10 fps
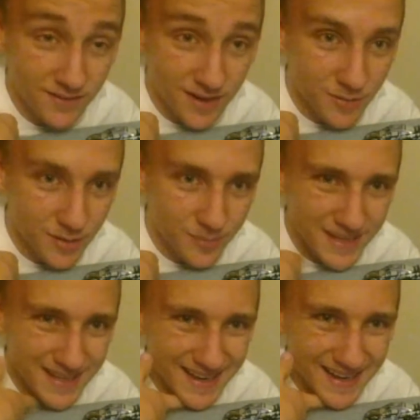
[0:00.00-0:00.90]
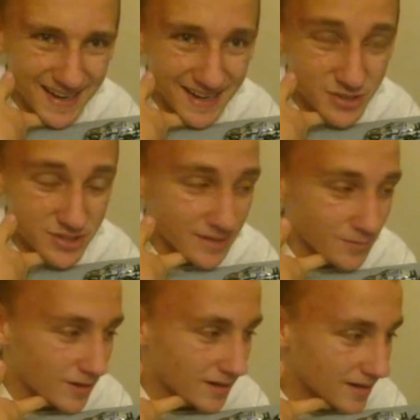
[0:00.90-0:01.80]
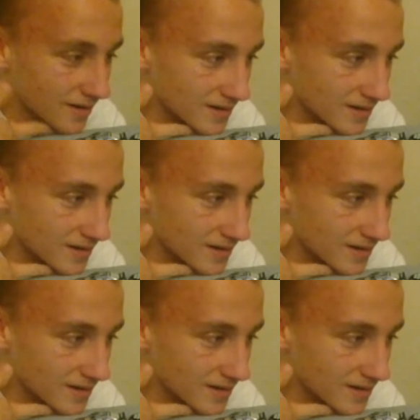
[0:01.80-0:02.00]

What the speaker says: very well be an interesting one here.